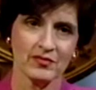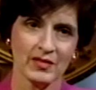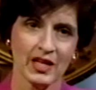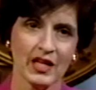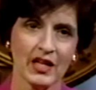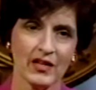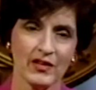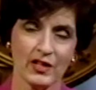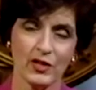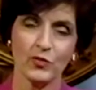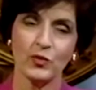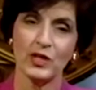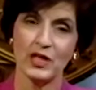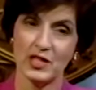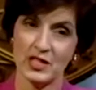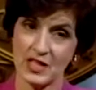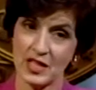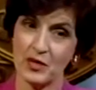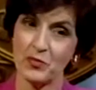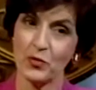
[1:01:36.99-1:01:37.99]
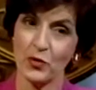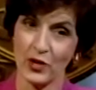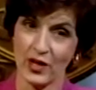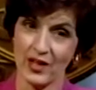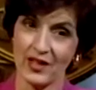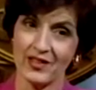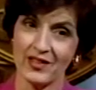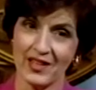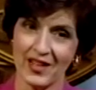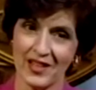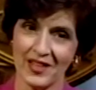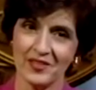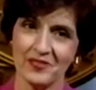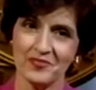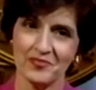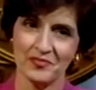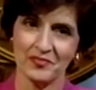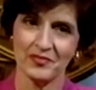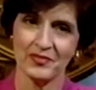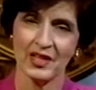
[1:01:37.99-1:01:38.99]
And I think we need to keep working at that.
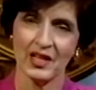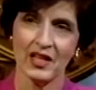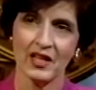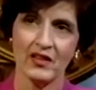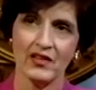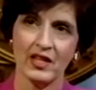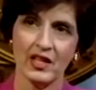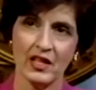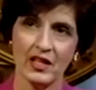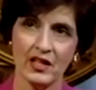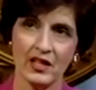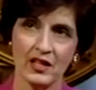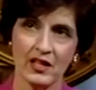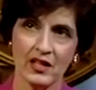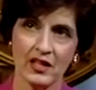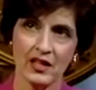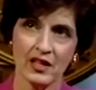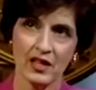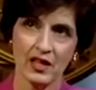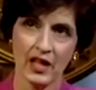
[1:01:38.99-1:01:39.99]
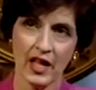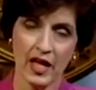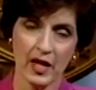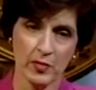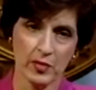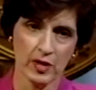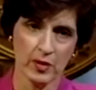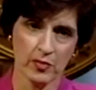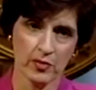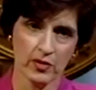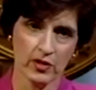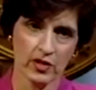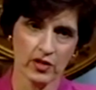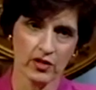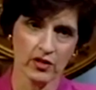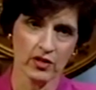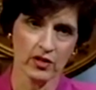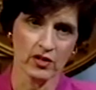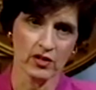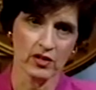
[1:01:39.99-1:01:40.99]
The lay people
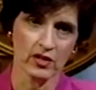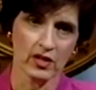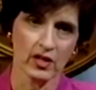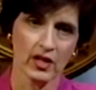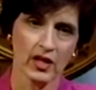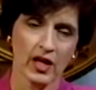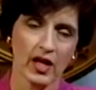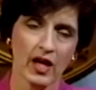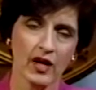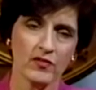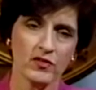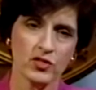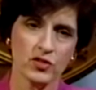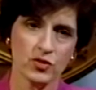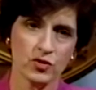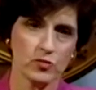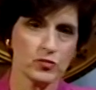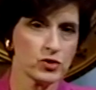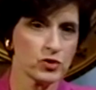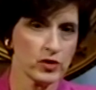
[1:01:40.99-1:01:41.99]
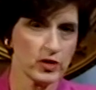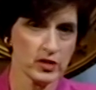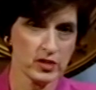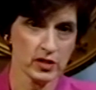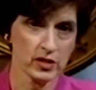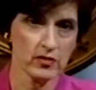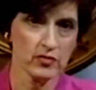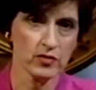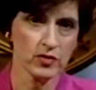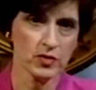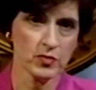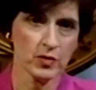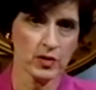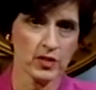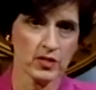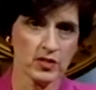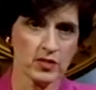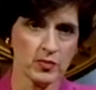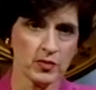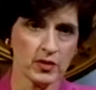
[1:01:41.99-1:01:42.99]
here have assumed a great deal of
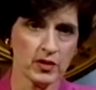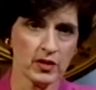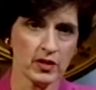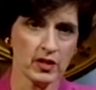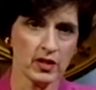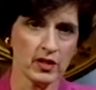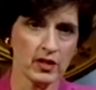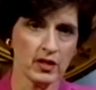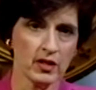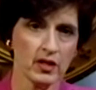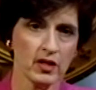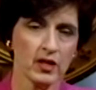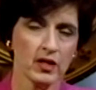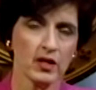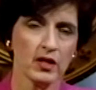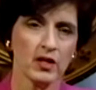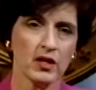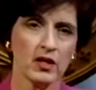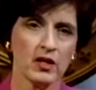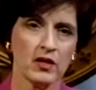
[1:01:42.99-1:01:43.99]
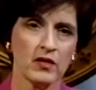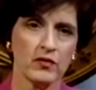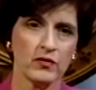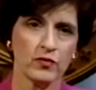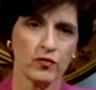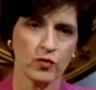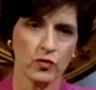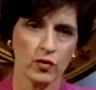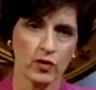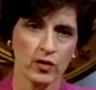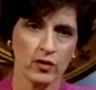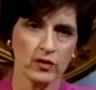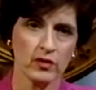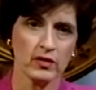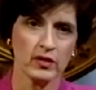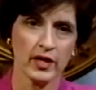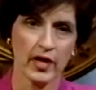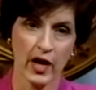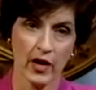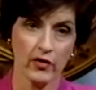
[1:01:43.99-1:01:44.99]
responsibility for
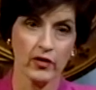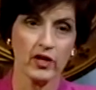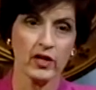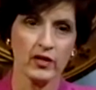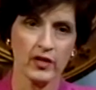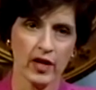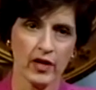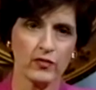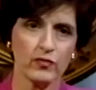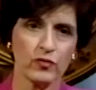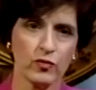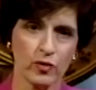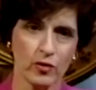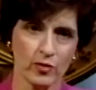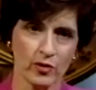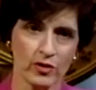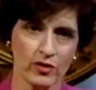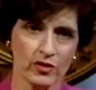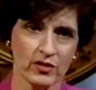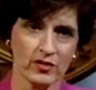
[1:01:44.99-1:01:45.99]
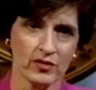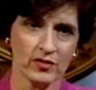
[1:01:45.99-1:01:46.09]
carrying that forward.